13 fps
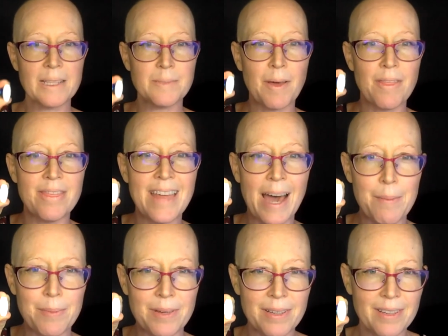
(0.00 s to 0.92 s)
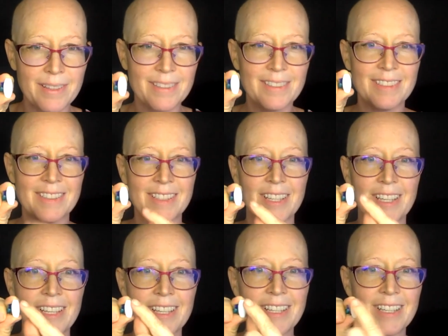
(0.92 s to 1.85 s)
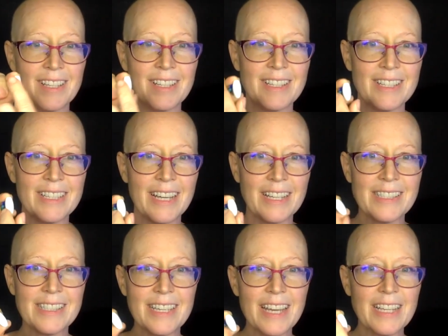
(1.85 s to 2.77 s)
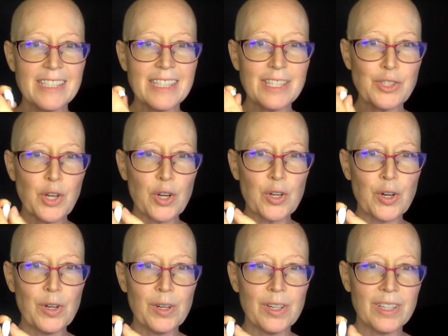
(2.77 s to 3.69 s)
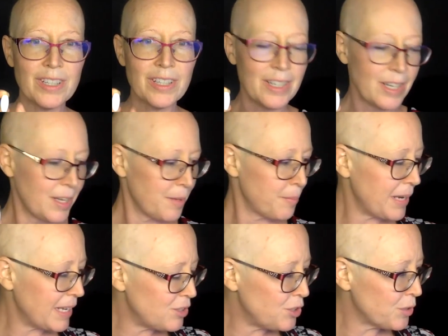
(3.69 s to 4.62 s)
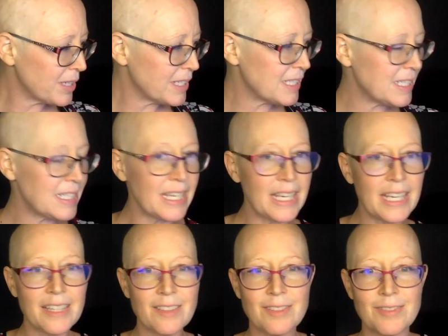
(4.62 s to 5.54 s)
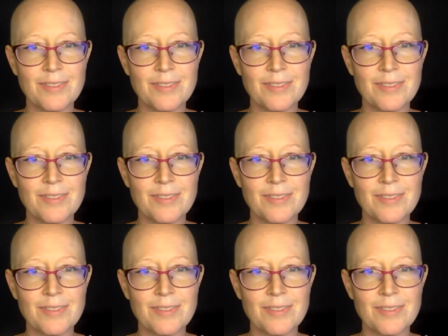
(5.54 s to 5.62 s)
that big. It's a circle, but as you can see,